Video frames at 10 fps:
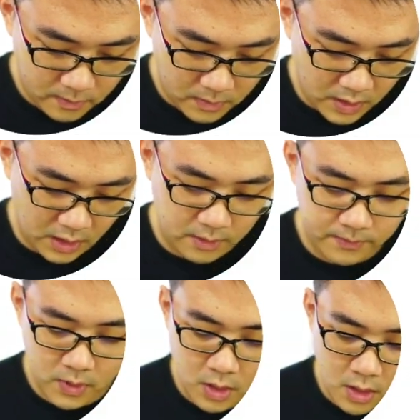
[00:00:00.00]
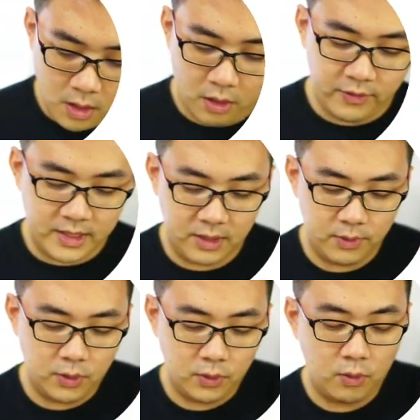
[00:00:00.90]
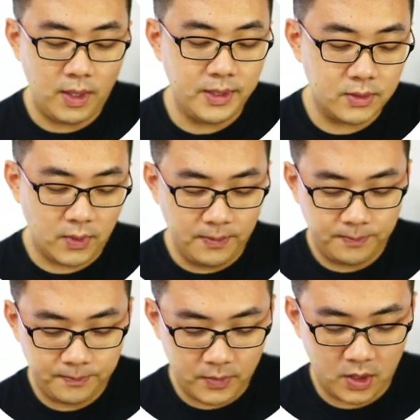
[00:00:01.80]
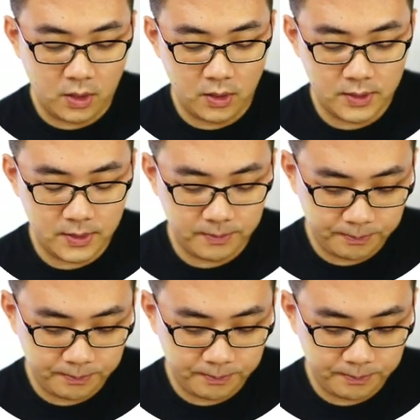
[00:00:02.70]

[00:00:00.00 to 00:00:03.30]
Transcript: Okay, obviously we do not want this one because